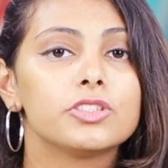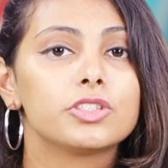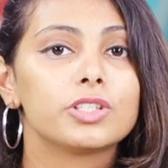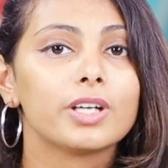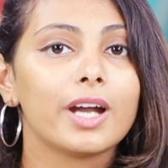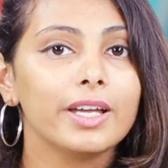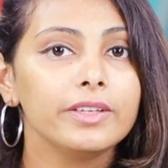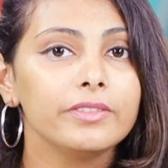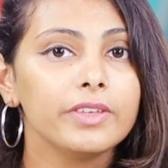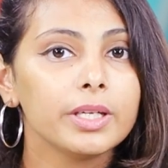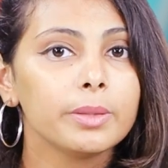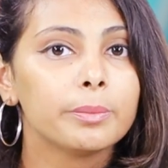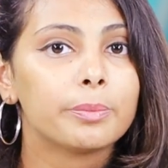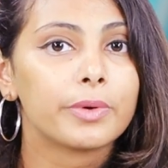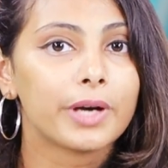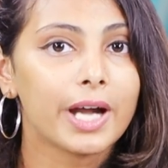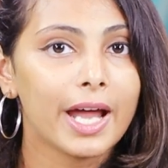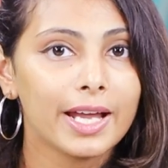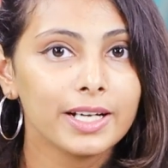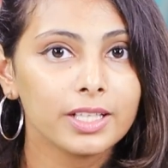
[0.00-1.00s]
Driving
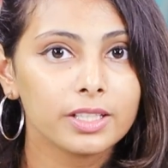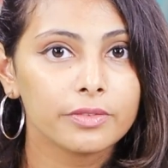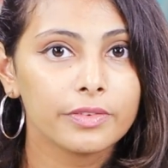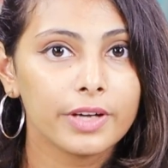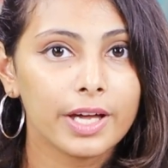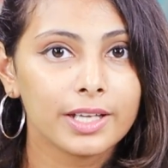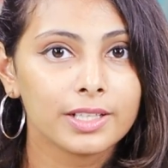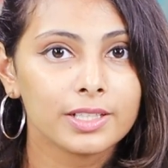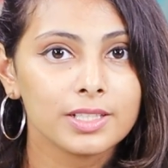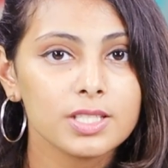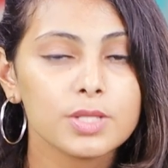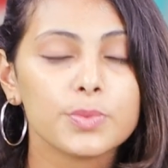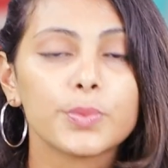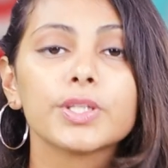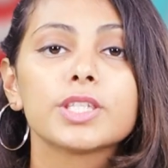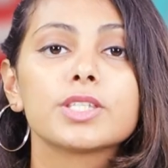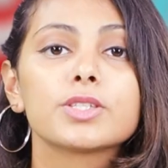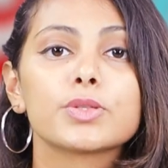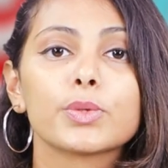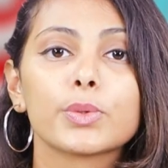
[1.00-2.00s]
brand awareness
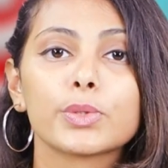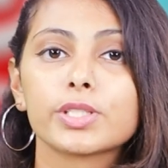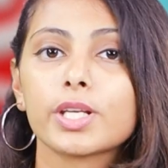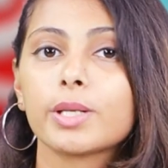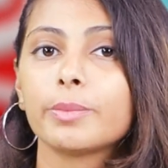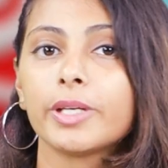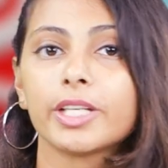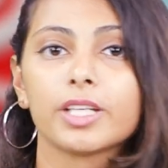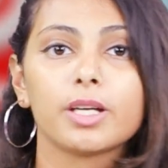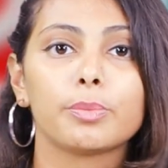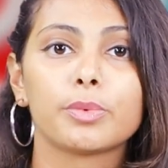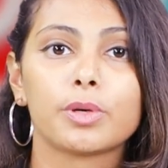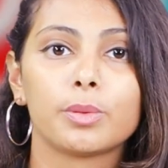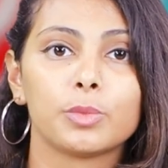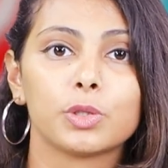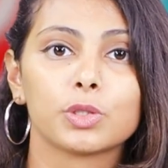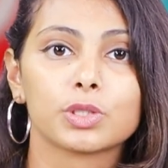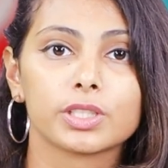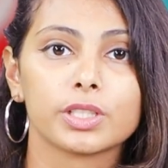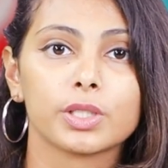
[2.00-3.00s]
with social media
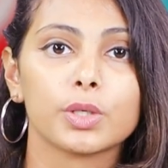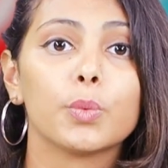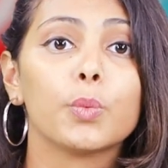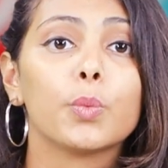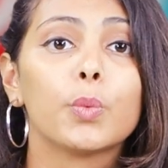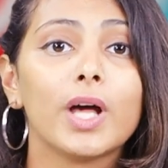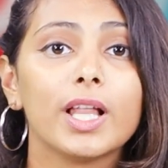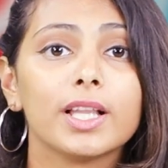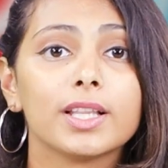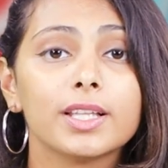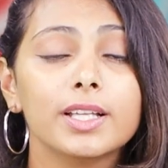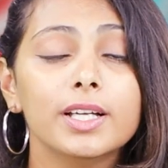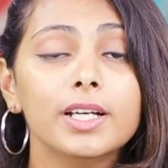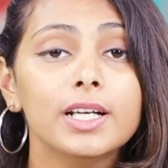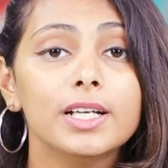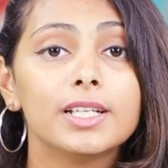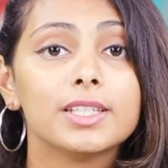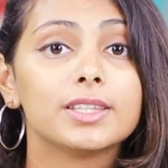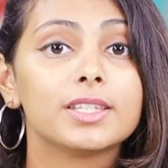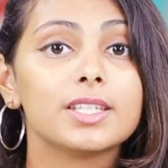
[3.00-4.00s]
promotion. Well,
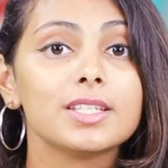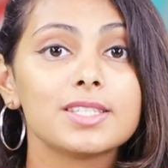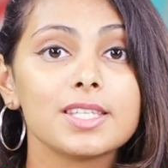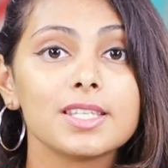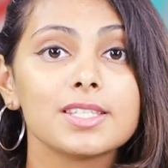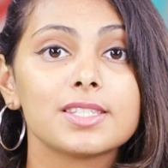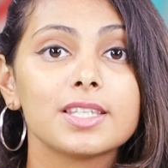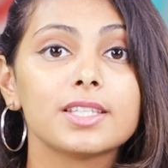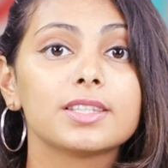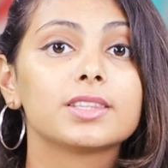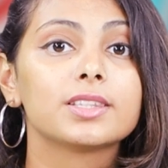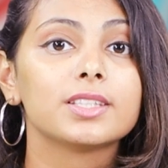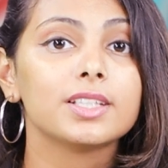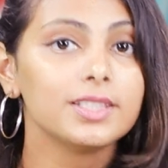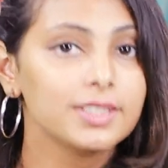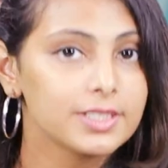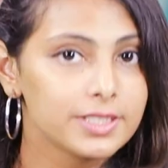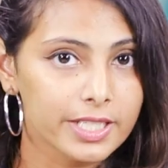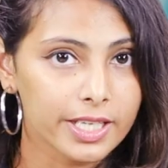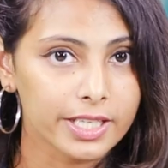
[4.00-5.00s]
this is the
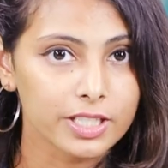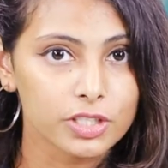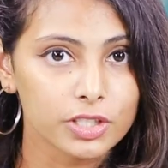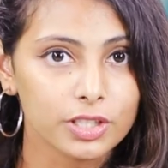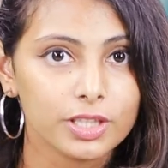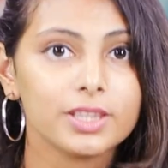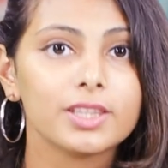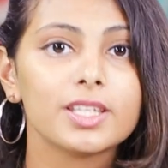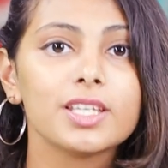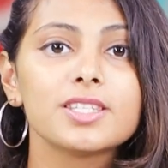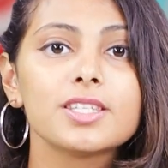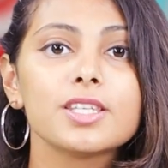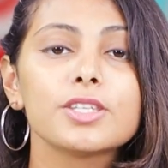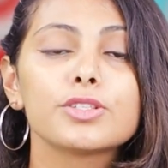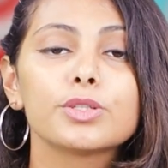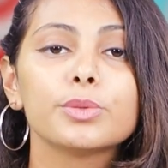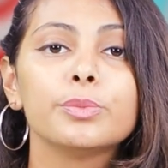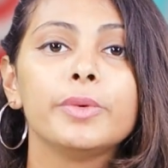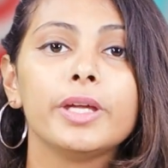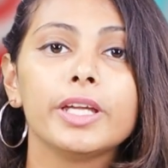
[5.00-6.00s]
third section. This is
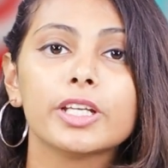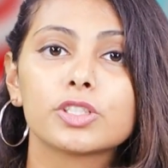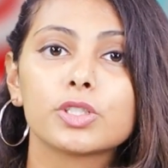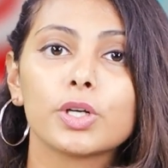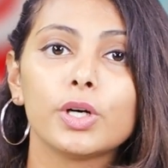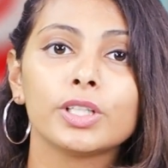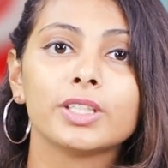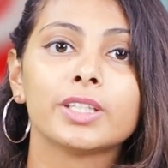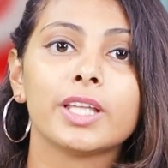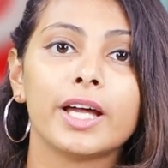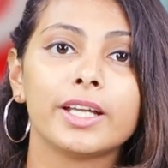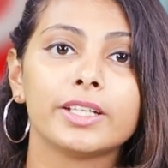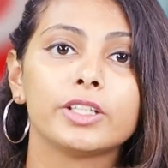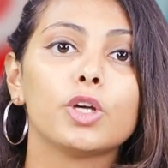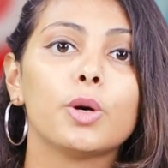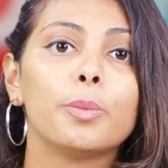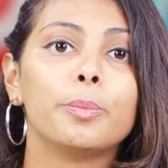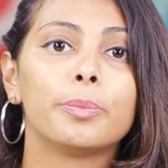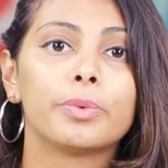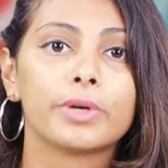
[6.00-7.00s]
to make sure that
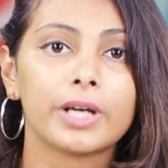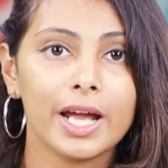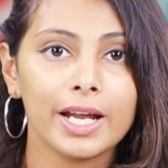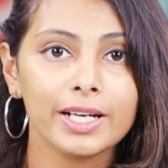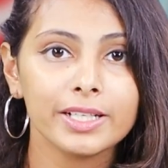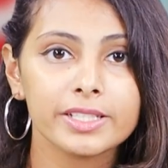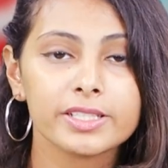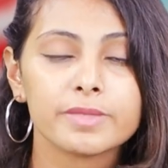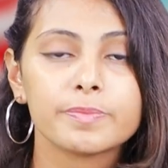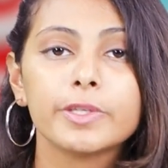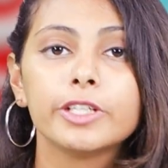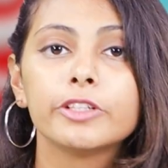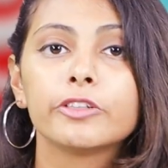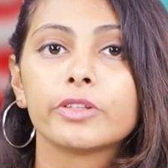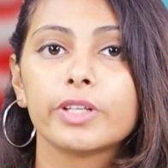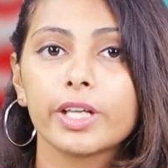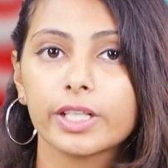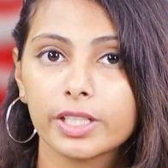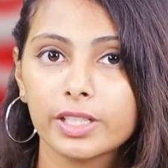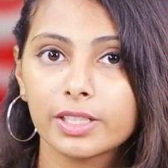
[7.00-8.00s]
your brand has been
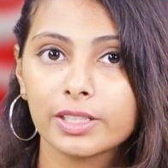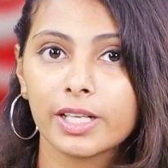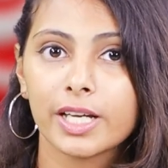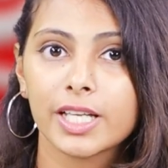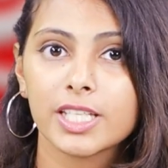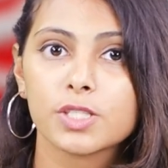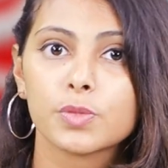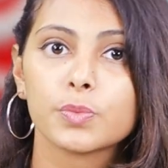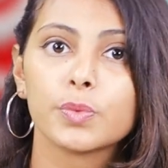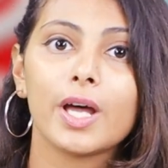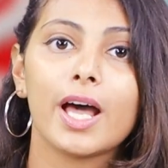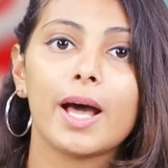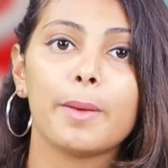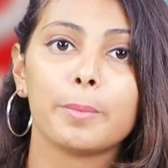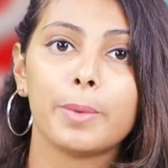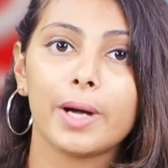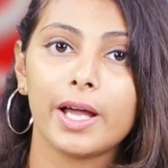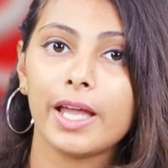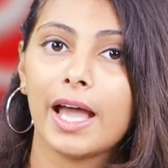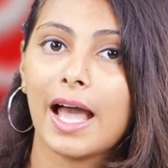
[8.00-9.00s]
recognized
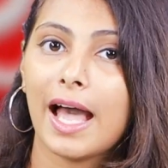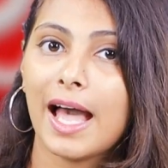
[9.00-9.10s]
by